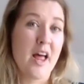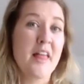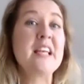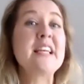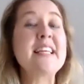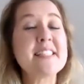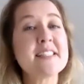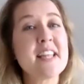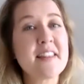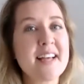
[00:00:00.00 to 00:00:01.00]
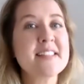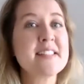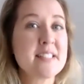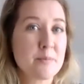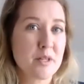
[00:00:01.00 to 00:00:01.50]
list that
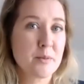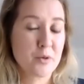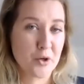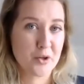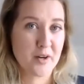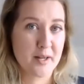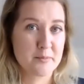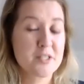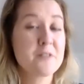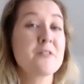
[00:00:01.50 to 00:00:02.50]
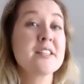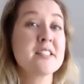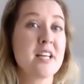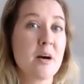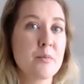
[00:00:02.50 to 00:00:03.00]
similar program. So for
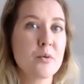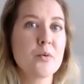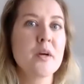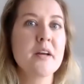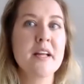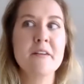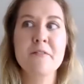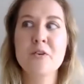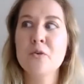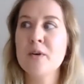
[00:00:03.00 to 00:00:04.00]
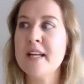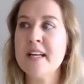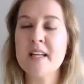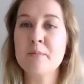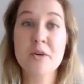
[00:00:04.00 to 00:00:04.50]
example, if you're
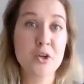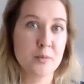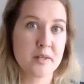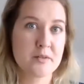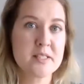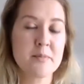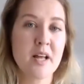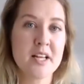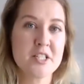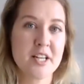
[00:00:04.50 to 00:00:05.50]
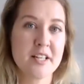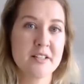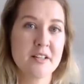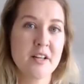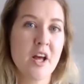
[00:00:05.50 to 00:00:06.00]
in procurement or supply chain,
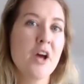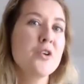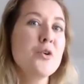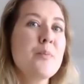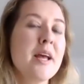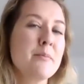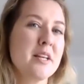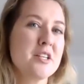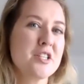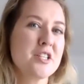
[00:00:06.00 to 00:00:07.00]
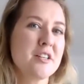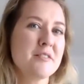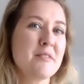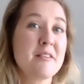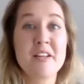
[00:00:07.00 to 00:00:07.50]
you may
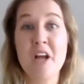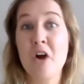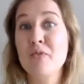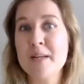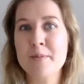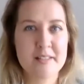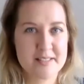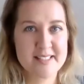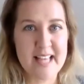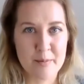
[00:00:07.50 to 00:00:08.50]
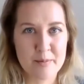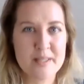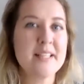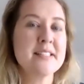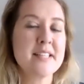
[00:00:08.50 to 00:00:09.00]
mention Ariba SAP
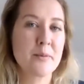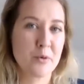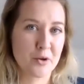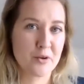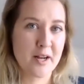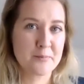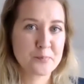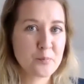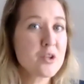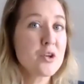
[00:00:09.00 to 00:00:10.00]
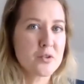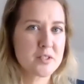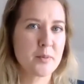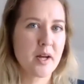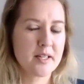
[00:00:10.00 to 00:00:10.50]
is a program used
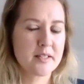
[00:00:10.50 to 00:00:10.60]
by